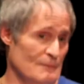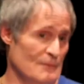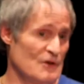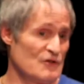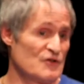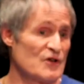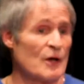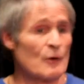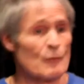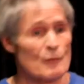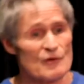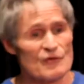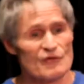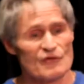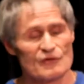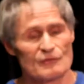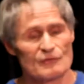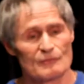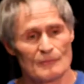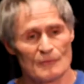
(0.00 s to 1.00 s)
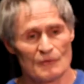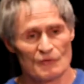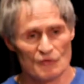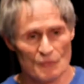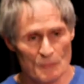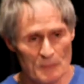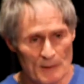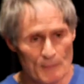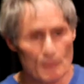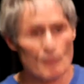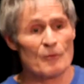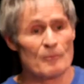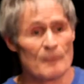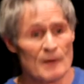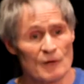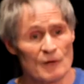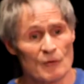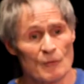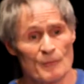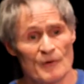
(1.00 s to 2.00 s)
generous to people with
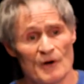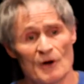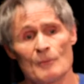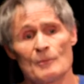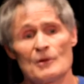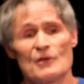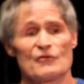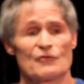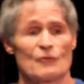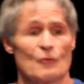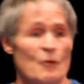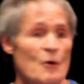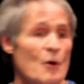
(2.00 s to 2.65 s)
mental impairments